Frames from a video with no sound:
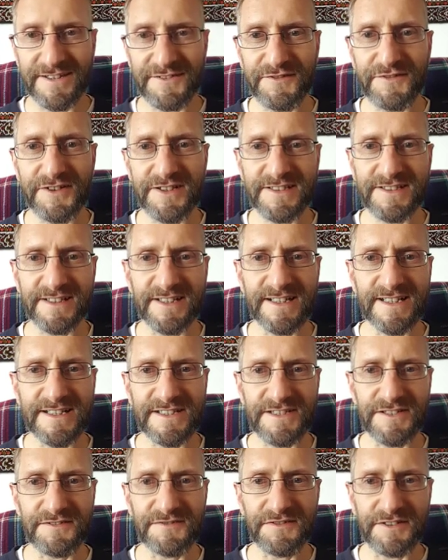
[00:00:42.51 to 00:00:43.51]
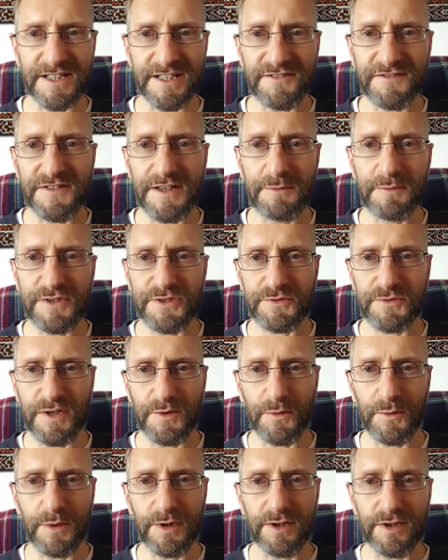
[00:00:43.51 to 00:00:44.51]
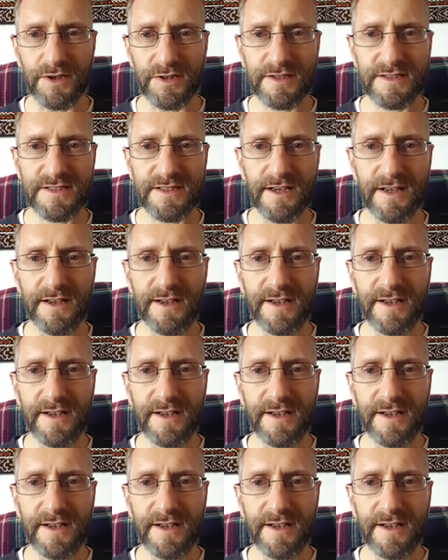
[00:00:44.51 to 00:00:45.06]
the first lines of like famous written works.